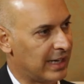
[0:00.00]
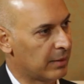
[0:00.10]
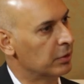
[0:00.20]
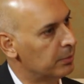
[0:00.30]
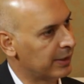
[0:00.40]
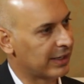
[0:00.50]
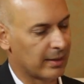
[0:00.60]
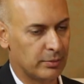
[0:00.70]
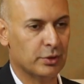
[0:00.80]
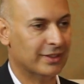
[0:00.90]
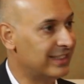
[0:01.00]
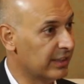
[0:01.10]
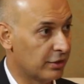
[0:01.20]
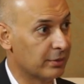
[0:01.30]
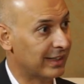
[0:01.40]
being able to bring it up to a
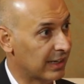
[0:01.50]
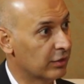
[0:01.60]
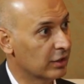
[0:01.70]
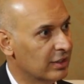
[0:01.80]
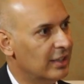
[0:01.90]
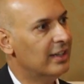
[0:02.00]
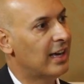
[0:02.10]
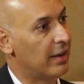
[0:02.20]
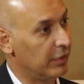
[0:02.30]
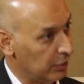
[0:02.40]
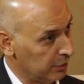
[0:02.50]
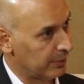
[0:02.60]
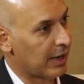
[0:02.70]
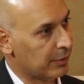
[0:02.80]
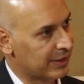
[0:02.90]
tier three level, having all the
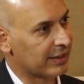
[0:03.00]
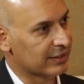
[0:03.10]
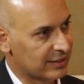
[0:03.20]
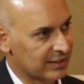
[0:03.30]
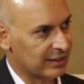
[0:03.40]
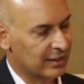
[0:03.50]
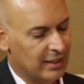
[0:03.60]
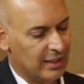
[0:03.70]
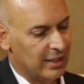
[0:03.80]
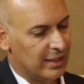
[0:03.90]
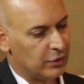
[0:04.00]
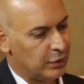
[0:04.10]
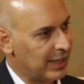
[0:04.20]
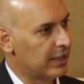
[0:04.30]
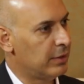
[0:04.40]
right redundancy.
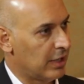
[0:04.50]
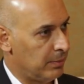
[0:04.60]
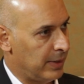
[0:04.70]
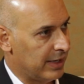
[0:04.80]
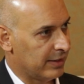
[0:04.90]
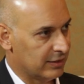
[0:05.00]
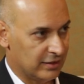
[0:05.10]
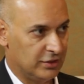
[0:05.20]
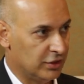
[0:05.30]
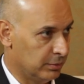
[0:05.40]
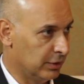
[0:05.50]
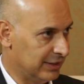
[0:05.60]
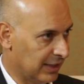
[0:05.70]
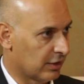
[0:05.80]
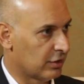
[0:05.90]
Together with our partners, Djibouti
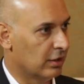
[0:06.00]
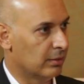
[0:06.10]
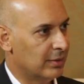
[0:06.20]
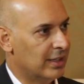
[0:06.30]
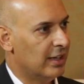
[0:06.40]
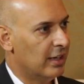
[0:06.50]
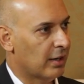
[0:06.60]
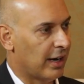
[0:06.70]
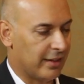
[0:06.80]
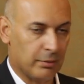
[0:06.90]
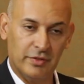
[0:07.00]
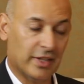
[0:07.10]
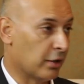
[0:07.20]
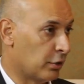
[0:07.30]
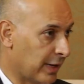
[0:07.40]
Telecom, I think we've
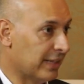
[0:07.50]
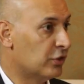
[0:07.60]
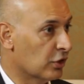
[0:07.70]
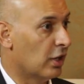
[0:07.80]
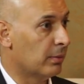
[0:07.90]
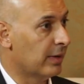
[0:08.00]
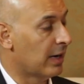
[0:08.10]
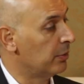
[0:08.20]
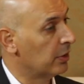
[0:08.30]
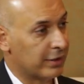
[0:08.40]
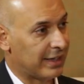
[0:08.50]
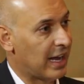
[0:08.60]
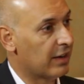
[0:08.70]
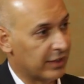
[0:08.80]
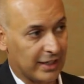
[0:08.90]
done a great job and we already
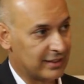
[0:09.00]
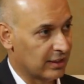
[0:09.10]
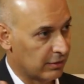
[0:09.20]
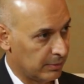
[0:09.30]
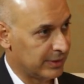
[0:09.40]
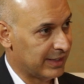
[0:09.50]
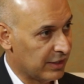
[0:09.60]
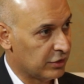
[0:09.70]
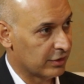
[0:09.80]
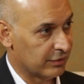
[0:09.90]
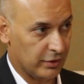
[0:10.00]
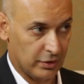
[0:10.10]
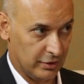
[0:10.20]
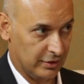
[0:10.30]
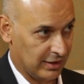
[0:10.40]
have an excellent reputation
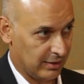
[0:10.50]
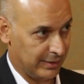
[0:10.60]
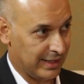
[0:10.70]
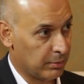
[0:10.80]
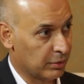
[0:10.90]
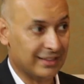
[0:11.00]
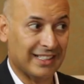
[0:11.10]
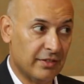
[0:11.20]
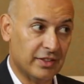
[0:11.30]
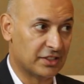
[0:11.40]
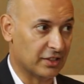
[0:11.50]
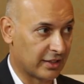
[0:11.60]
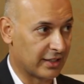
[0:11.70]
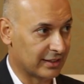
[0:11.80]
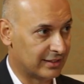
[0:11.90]
for uh, being able to deliver
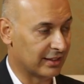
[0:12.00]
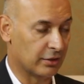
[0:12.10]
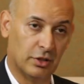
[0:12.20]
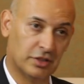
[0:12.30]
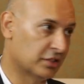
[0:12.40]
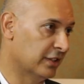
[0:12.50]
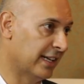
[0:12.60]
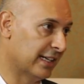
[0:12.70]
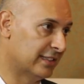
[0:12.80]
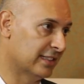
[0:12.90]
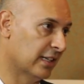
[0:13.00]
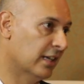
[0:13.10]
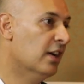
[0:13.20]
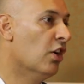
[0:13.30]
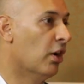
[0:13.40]
circuits and cross connects uh,
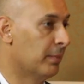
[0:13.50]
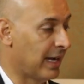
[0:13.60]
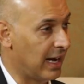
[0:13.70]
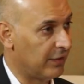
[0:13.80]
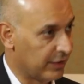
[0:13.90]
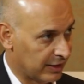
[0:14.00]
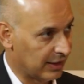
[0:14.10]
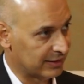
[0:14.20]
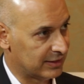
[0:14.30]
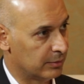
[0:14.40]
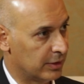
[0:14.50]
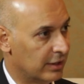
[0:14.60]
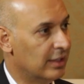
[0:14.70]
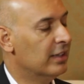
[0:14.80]
on behalf of the customer